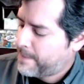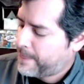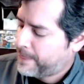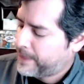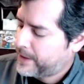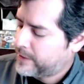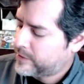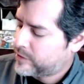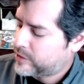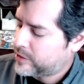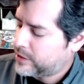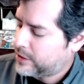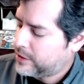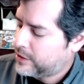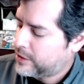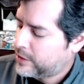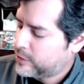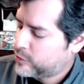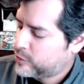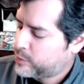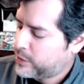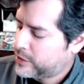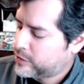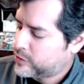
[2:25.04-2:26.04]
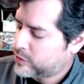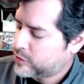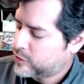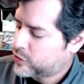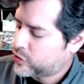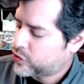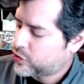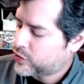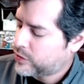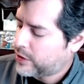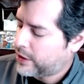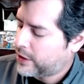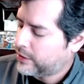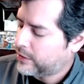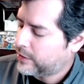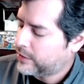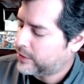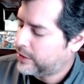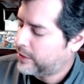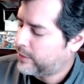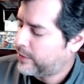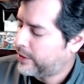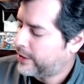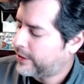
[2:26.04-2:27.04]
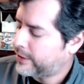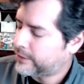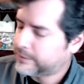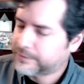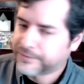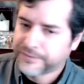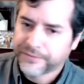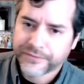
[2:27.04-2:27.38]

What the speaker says: Let's see, Ghostbusters trailer. There we go.